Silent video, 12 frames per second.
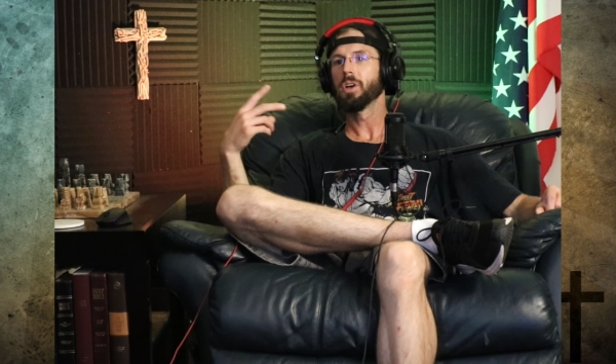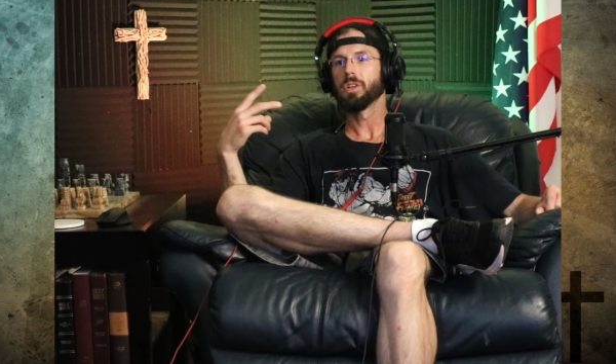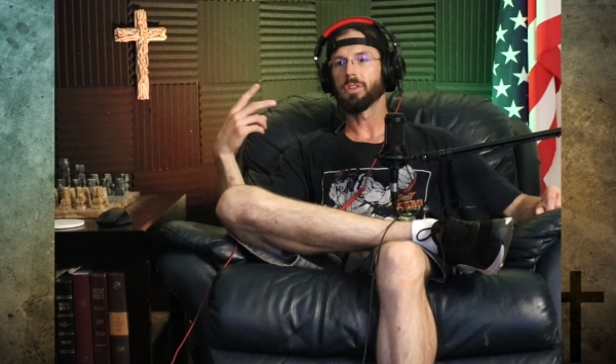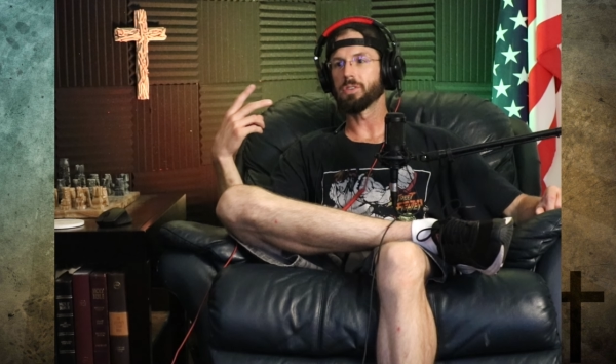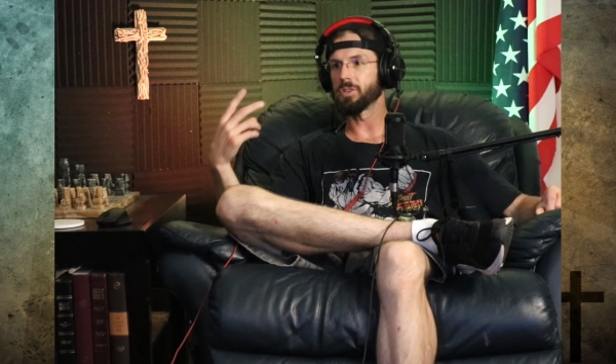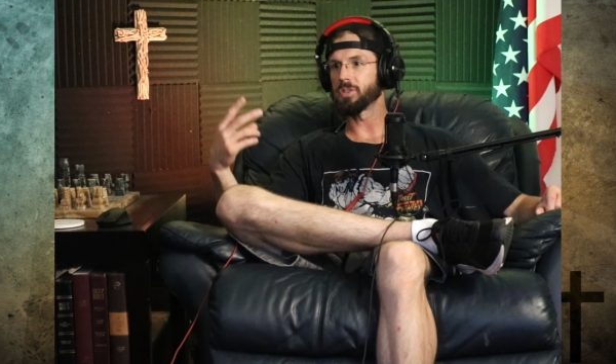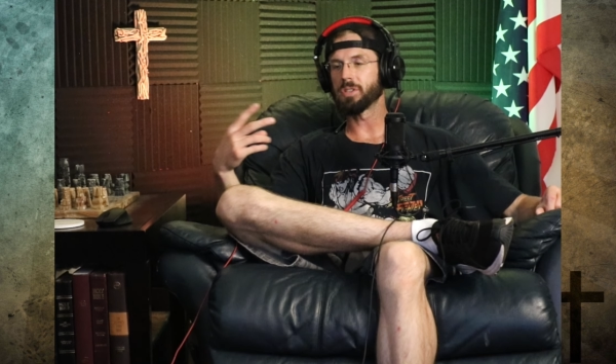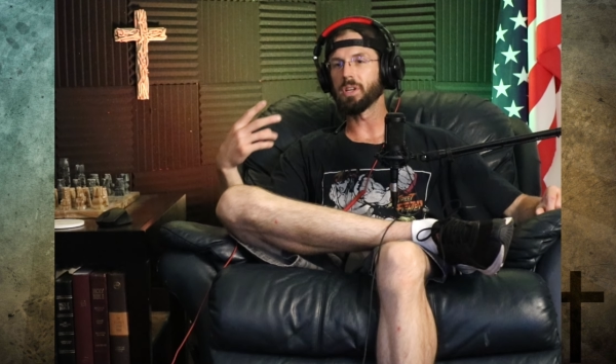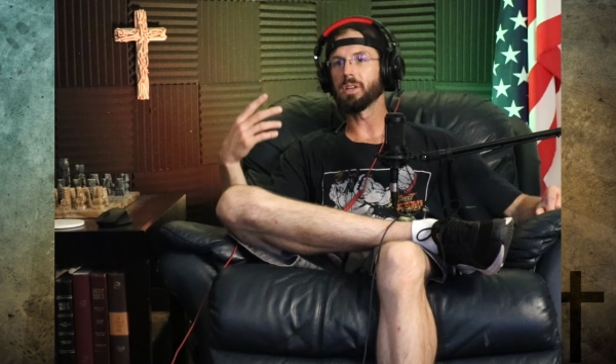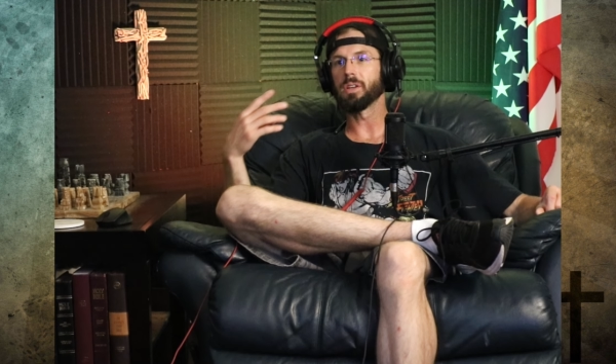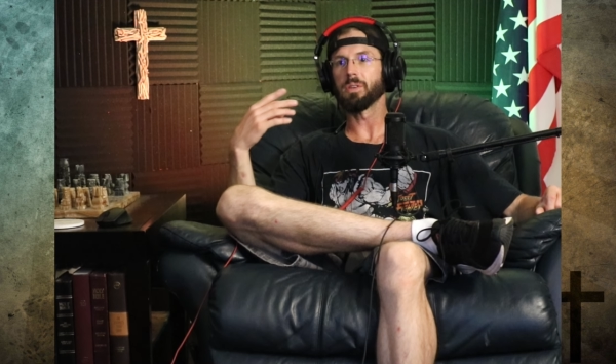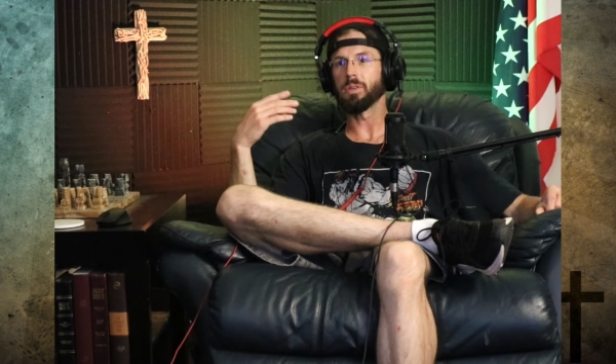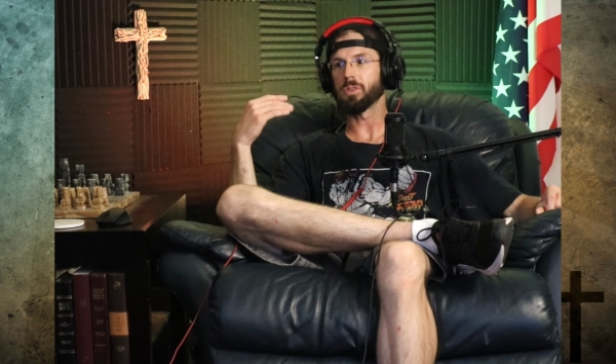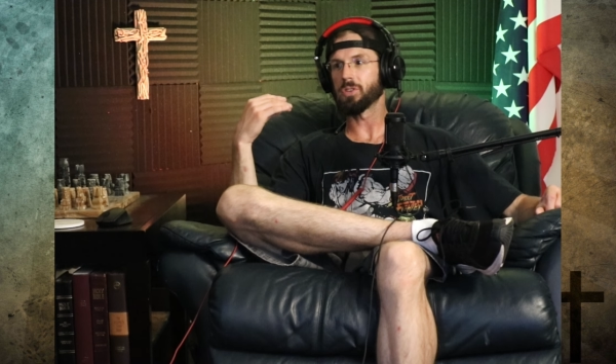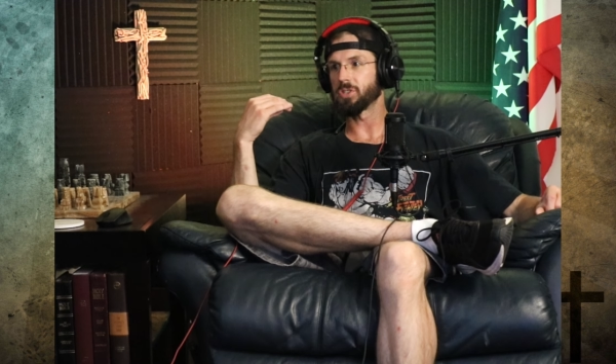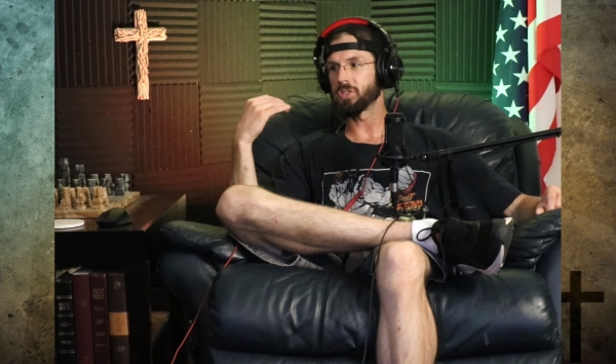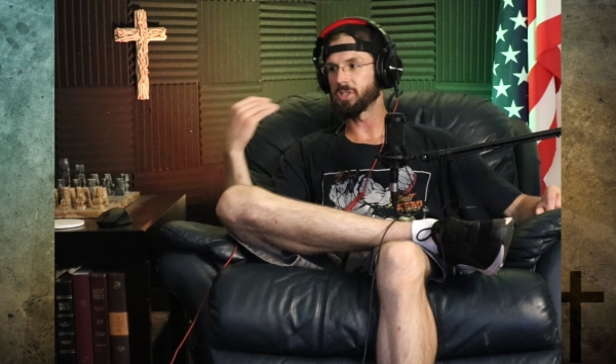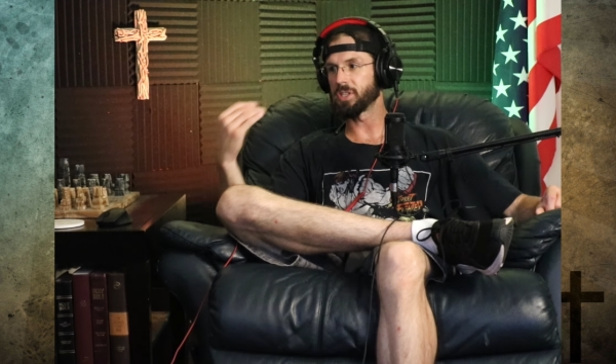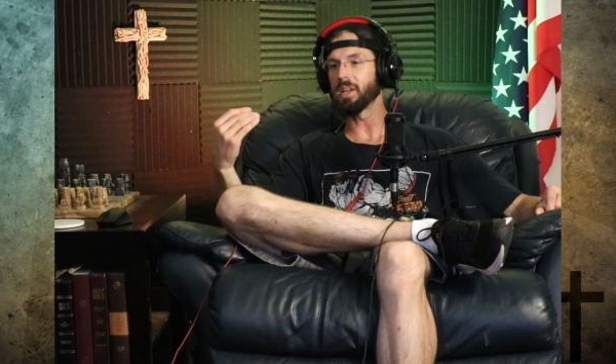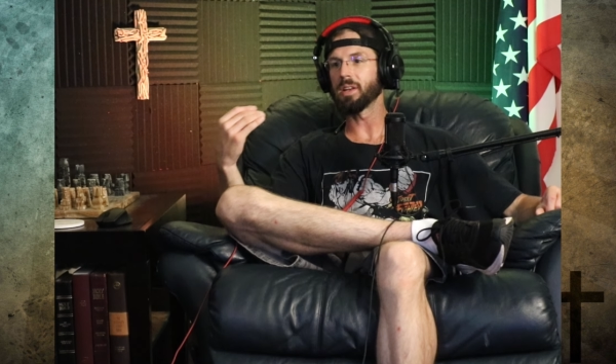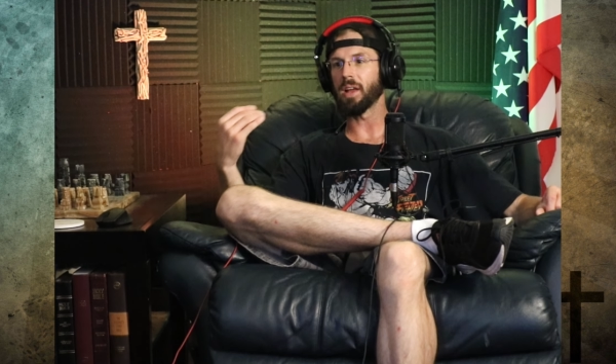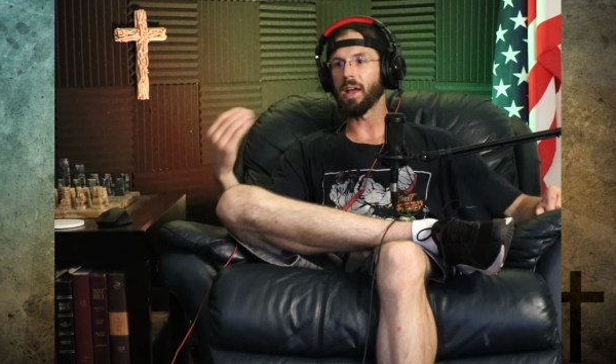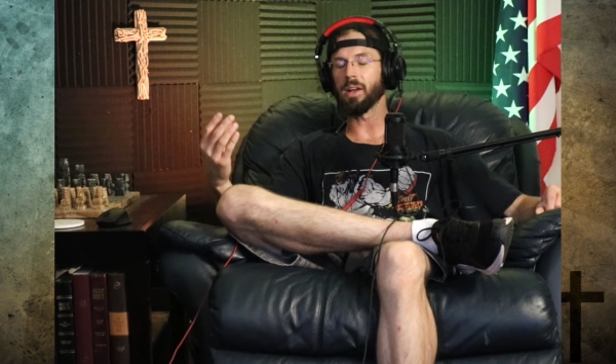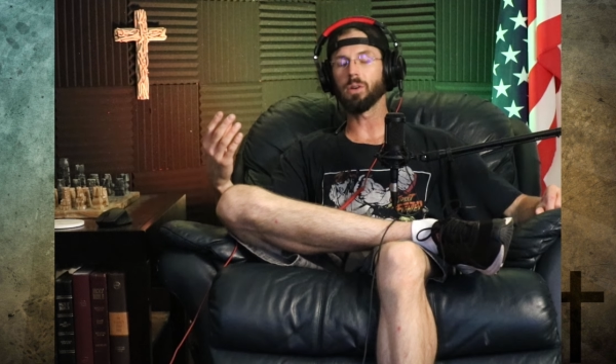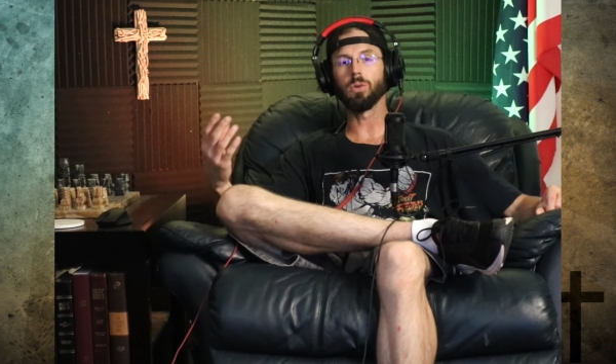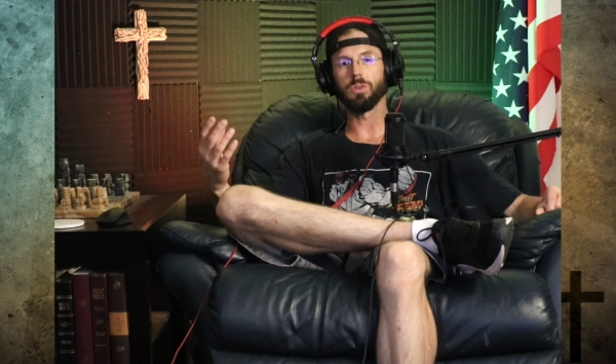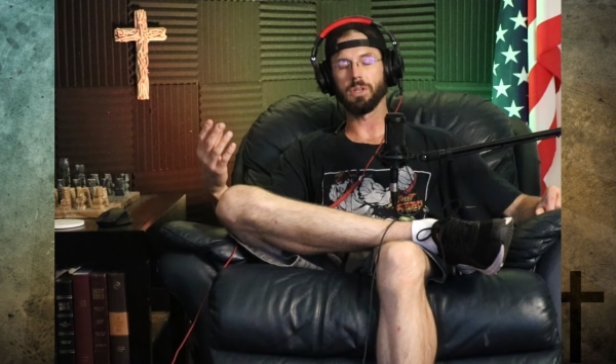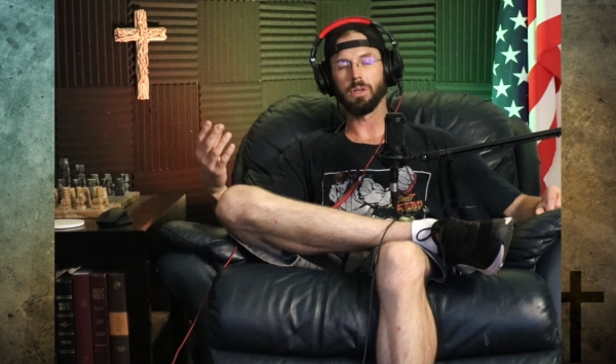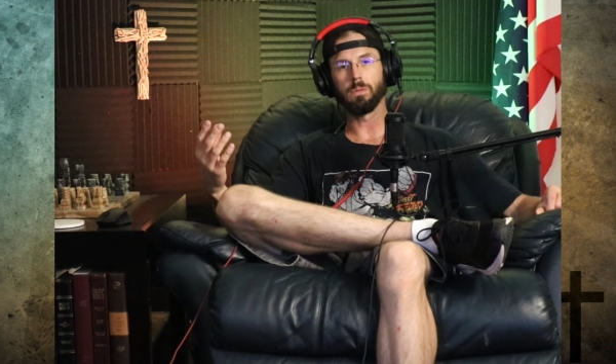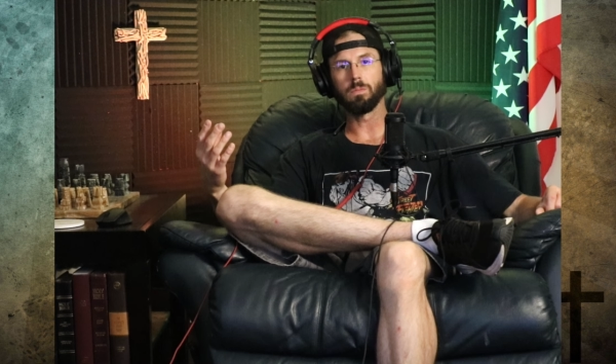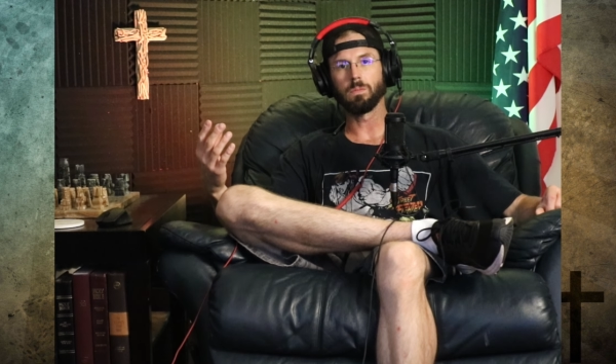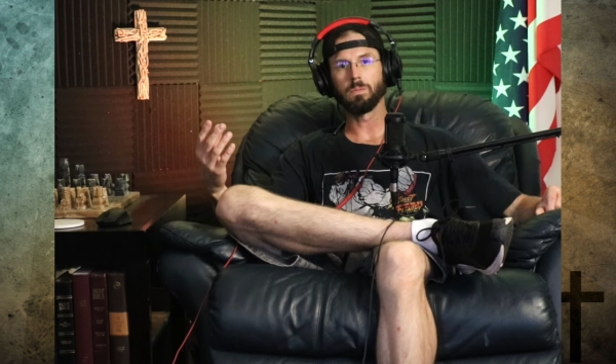sin sin angers him.